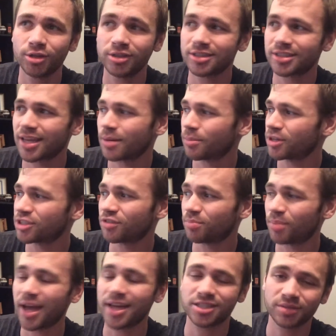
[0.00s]
You just get a bunch
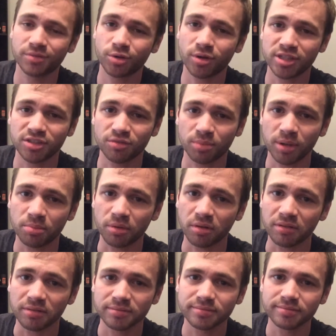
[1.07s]
of passive aggressive
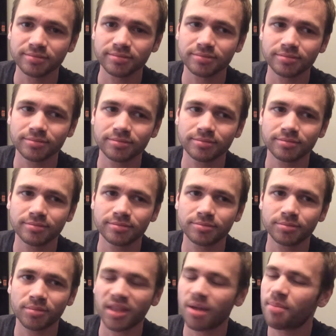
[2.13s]
people
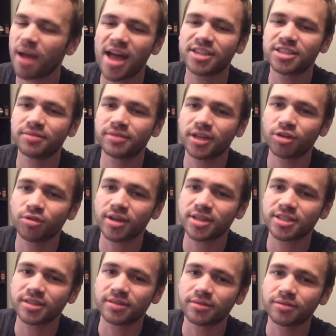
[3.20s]
passive
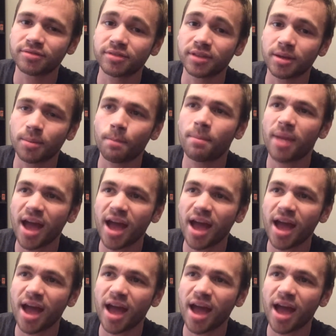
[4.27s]
aggressively